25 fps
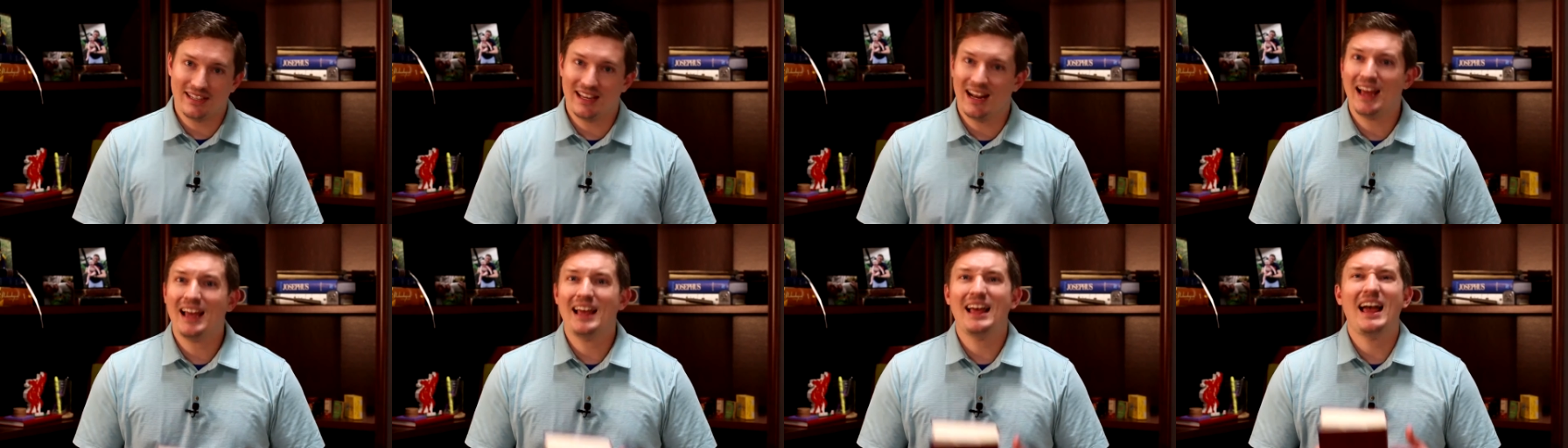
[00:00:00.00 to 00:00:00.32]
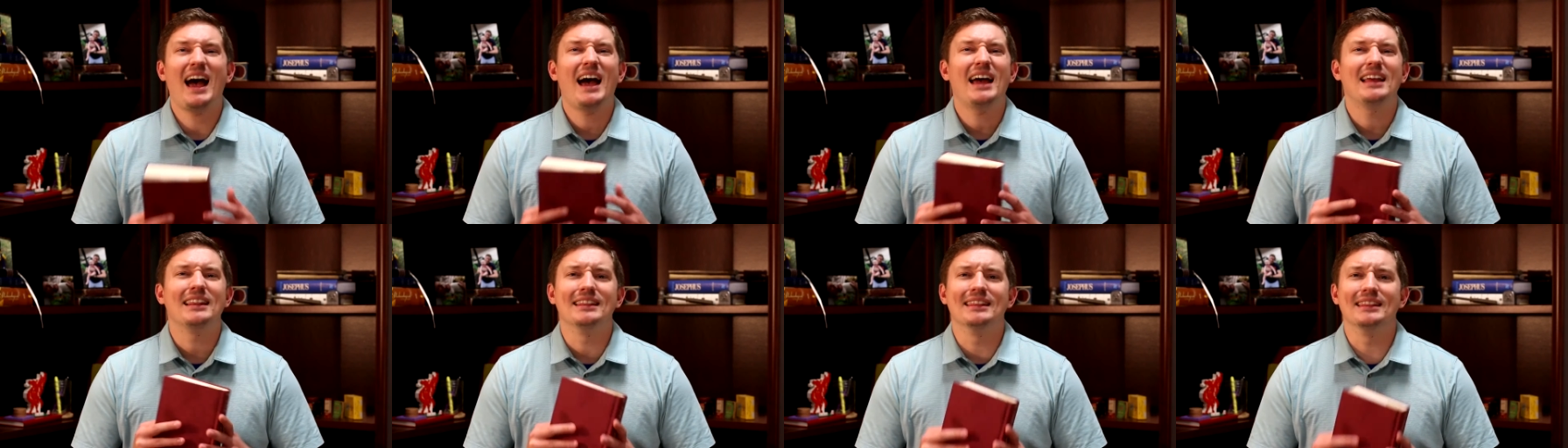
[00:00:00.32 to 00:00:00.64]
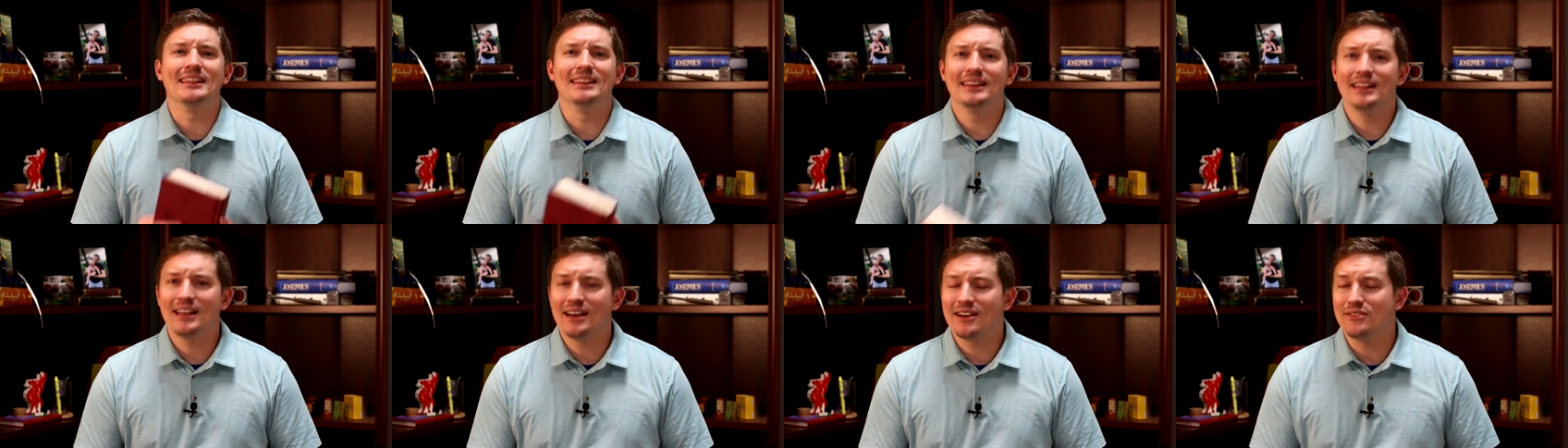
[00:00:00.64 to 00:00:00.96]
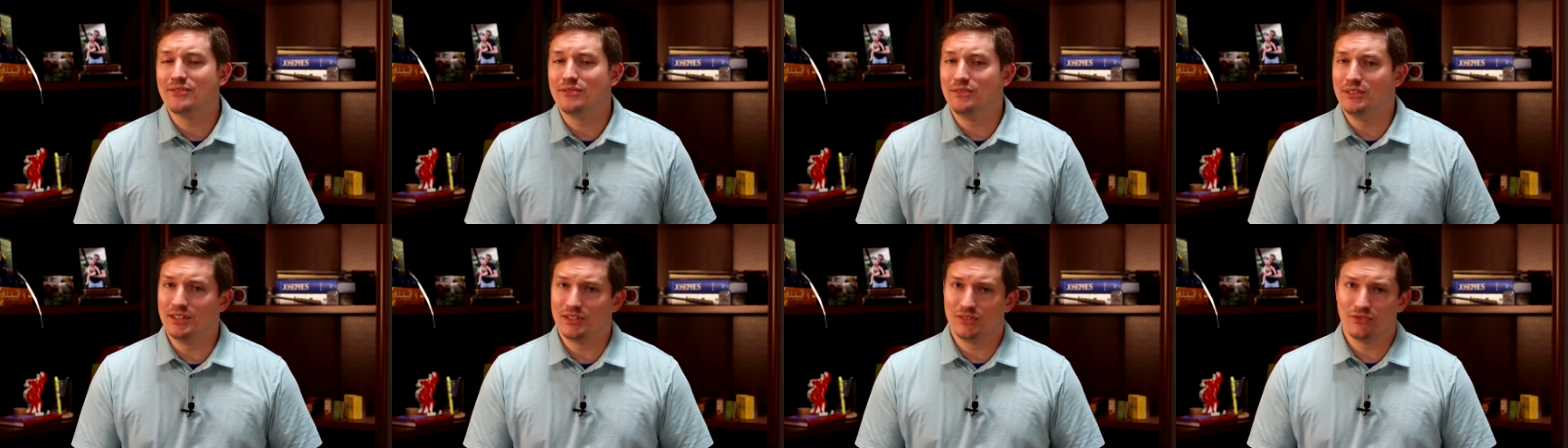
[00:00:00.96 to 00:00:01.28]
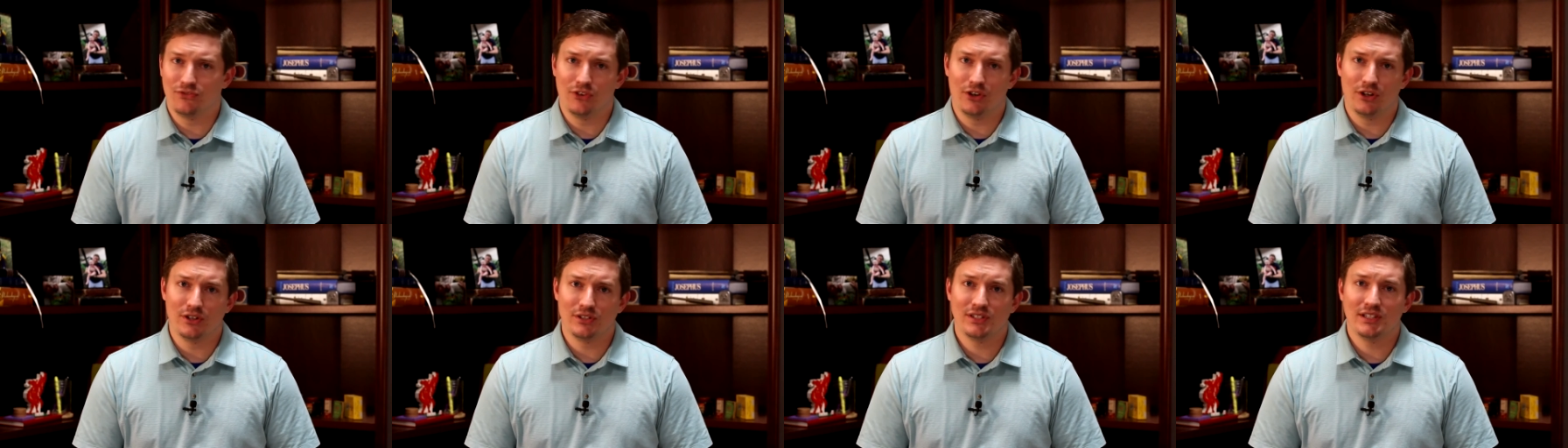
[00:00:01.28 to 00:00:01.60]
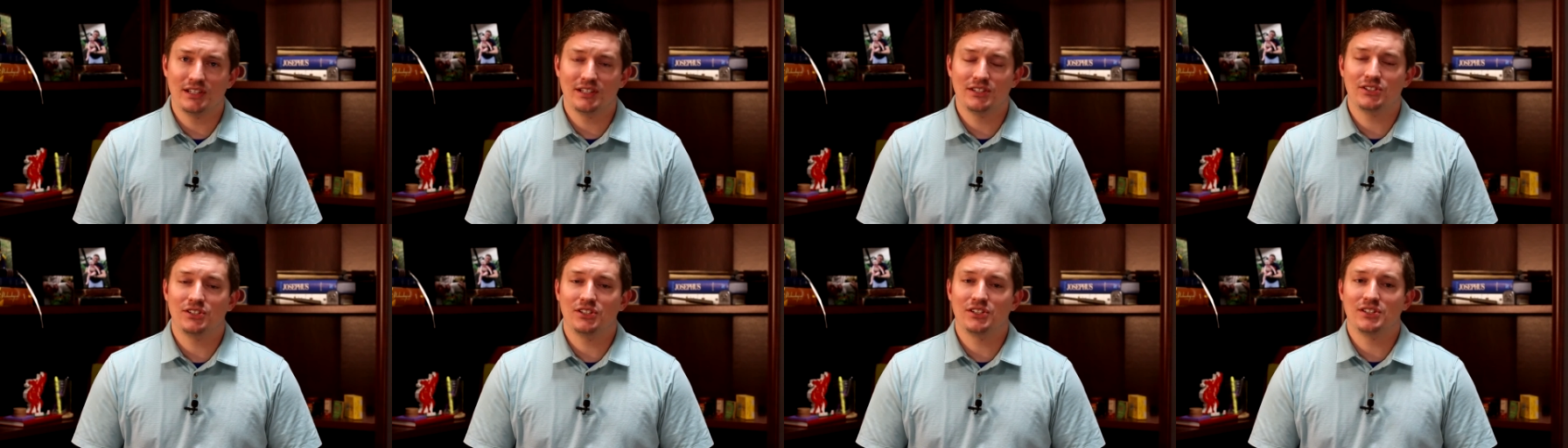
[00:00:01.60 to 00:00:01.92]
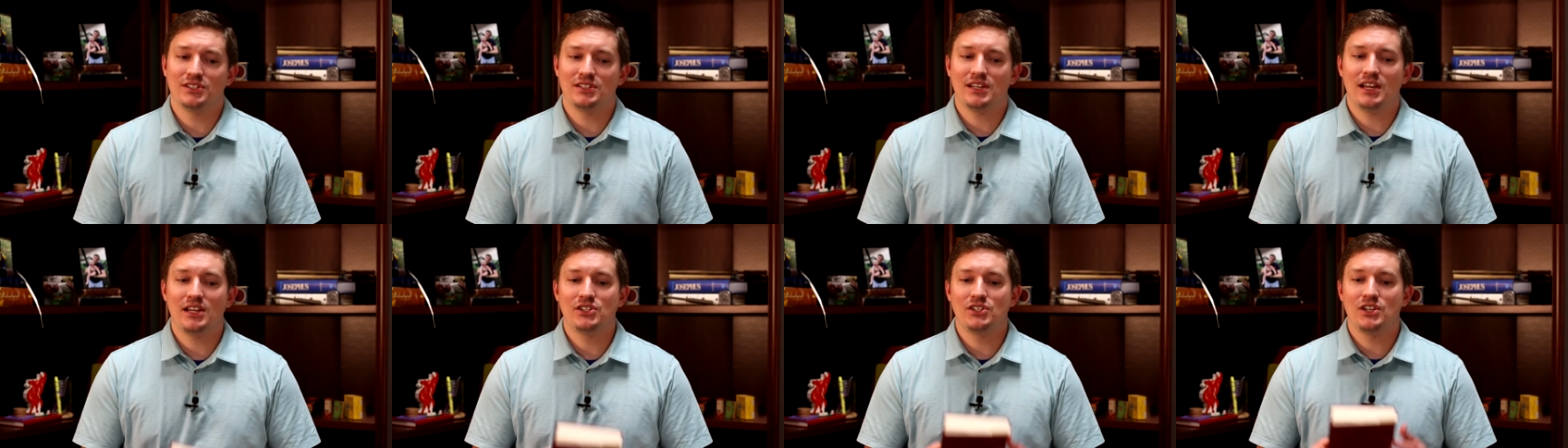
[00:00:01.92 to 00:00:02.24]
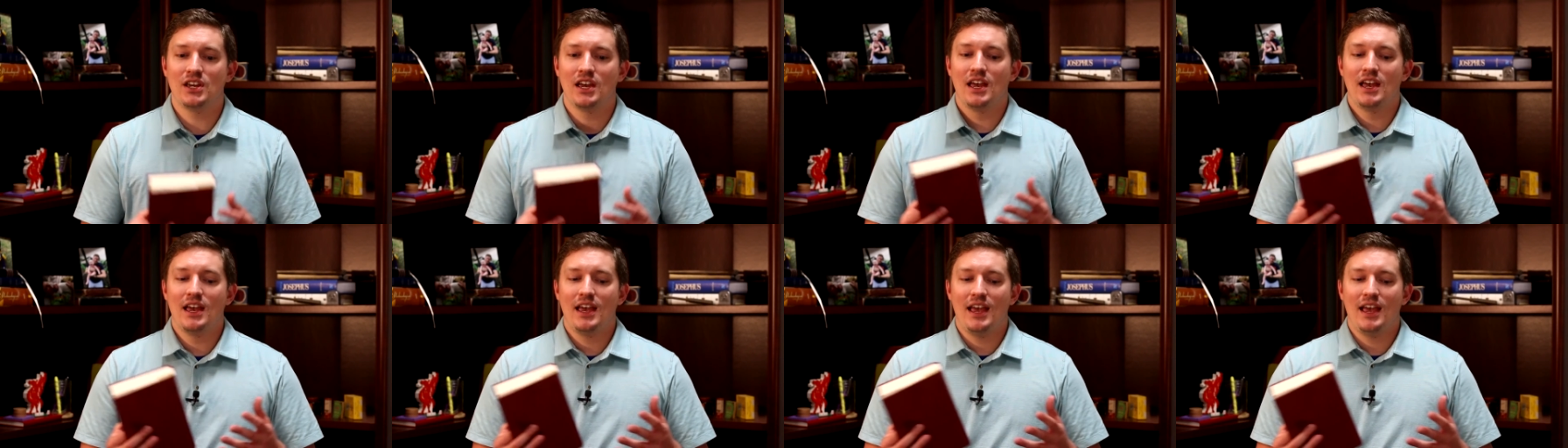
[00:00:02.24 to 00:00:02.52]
And I love this verse. It is just such